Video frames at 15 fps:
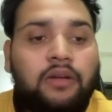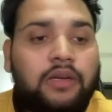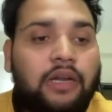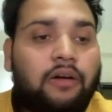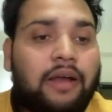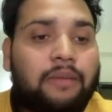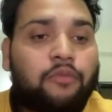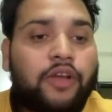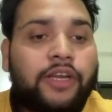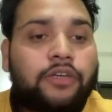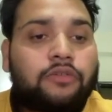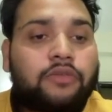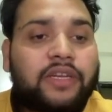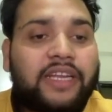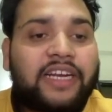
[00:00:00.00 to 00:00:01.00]
Now I am going
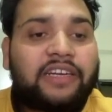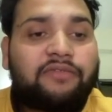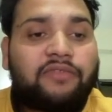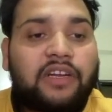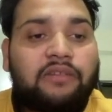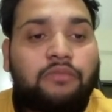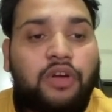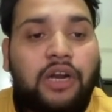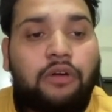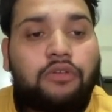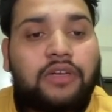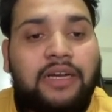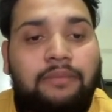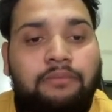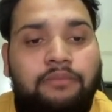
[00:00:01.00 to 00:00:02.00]
to create one more
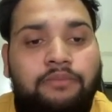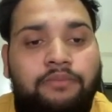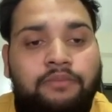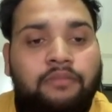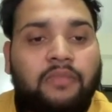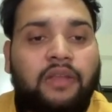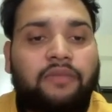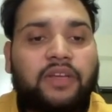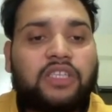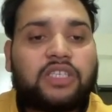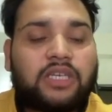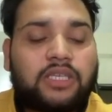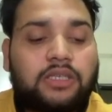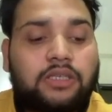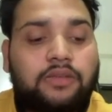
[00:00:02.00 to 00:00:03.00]
outcome, which
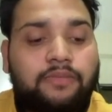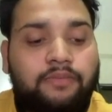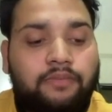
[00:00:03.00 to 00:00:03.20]
is